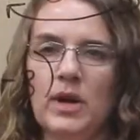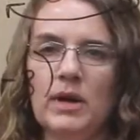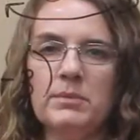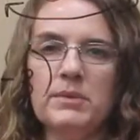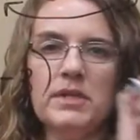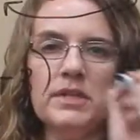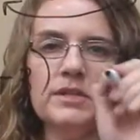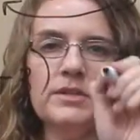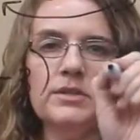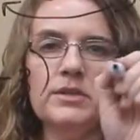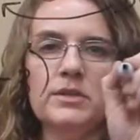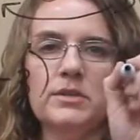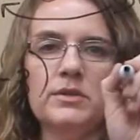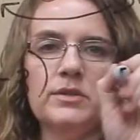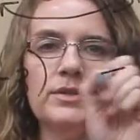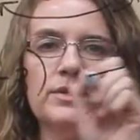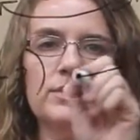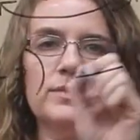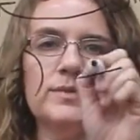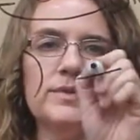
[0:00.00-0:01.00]
I'm going
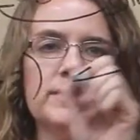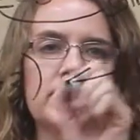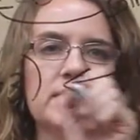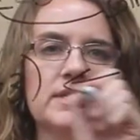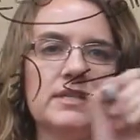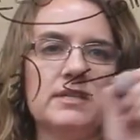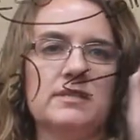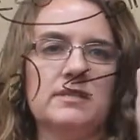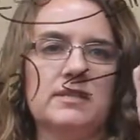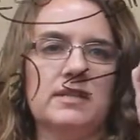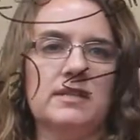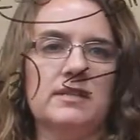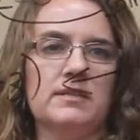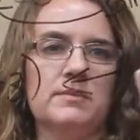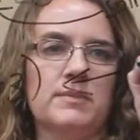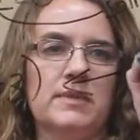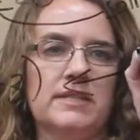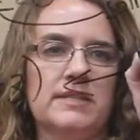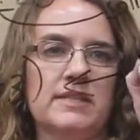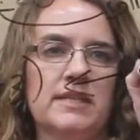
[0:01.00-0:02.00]
to use this
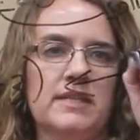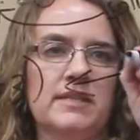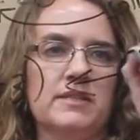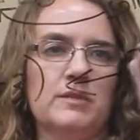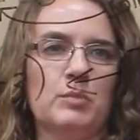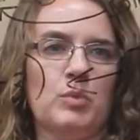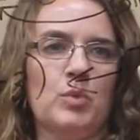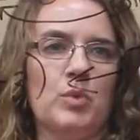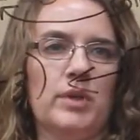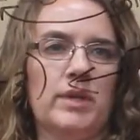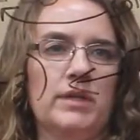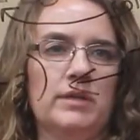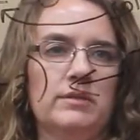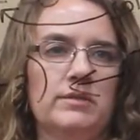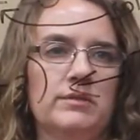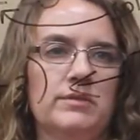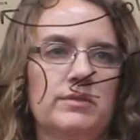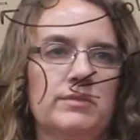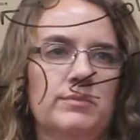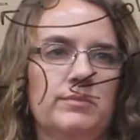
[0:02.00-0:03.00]
as my test
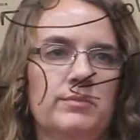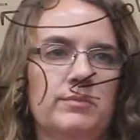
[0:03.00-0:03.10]
point.